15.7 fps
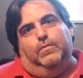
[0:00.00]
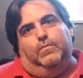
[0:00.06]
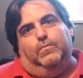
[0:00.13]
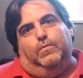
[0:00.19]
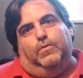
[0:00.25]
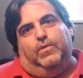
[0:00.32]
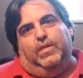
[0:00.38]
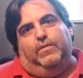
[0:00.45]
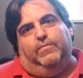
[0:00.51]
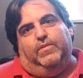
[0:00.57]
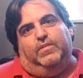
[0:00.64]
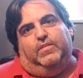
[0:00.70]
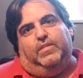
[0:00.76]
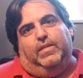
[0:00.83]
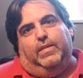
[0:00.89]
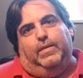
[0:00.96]
will give
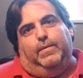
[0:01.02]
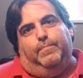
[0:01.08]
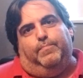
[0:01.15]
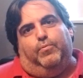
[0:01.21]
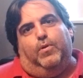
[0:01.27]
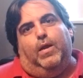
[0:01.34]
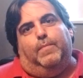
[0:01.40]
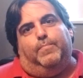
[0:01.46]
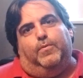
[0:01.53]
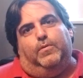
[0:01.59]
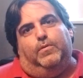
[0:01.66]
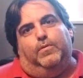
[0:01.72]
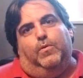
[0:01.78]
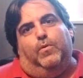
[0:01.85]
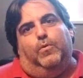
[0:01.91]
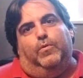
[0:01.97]
us a
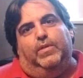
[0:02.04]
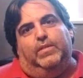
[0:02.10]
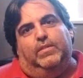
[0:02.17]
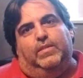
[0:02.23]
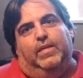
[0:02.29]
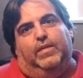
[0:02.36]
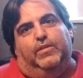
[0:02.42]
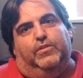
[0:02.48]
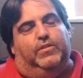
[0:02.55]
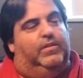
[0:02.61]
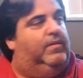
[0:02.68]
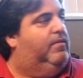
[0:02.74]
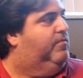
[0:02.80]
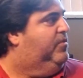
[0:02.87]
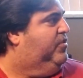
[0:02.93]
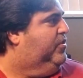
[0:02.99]
proper orientation
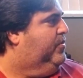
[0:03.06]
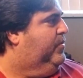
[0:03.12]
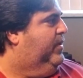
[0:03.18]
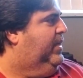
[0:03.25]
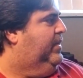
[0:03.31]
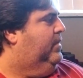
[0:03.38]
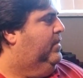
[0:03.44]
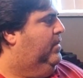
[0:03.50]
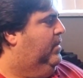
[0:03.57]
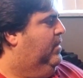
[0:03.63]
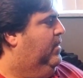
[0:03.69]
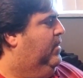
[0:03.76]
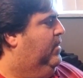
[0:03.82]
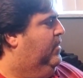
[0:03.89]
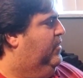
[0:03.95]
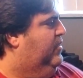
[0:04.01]
of a screen.
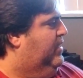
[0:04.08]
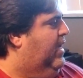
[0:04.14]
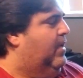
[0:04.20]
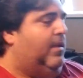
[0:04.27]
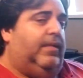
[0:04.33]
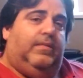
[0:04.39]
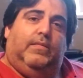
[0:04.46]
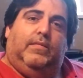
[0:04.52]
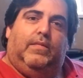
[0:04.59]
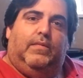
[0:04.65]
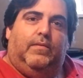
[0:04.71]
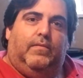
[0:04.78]
Shall it?